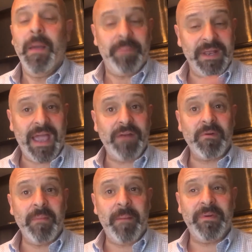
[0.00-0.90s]
But again,
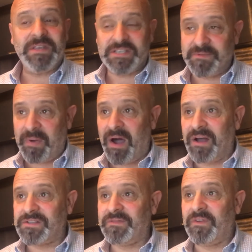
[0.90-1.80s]
remember this is
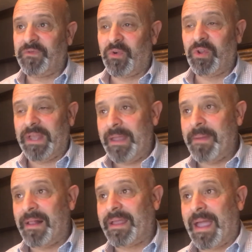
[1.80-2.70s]
part of a full
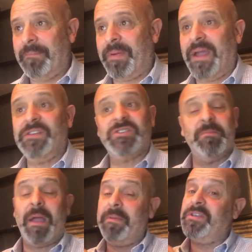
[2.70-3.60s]
email campaign. So
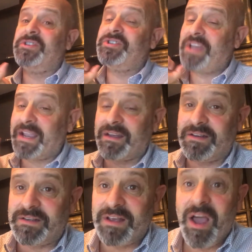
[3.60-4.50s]
maybe the
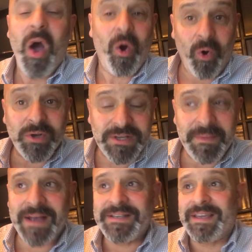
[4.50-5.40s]
second
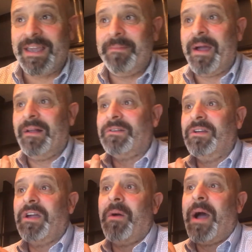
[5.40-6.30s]
automatic email
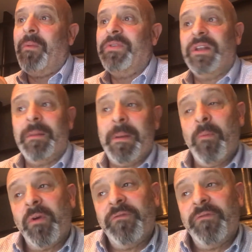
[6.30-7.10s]
could go out with a little bit more